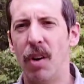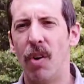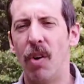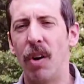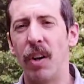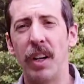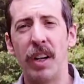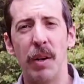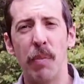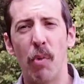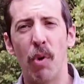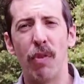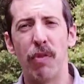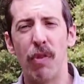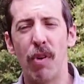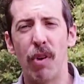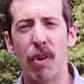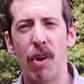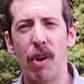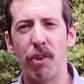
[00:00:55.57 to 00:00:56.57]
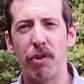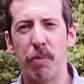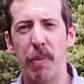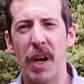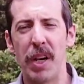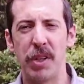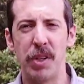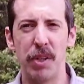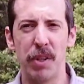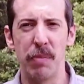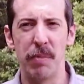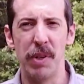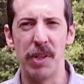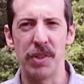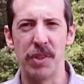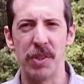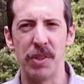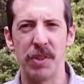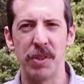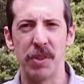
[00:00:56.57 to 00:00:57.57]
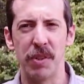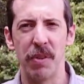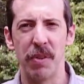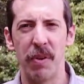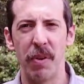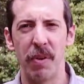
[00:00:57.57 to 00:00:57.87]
or get more phone calls back to your business.